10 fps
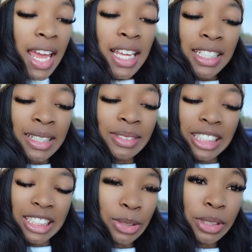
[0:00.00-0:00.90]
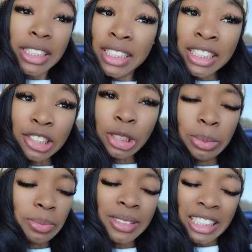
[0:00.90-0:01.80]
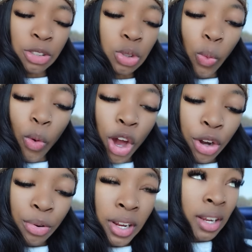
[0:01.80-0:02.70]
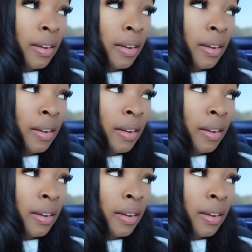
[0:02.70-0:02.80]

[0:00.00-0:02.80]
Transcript: It's gonna be so good. It's so mouth watering.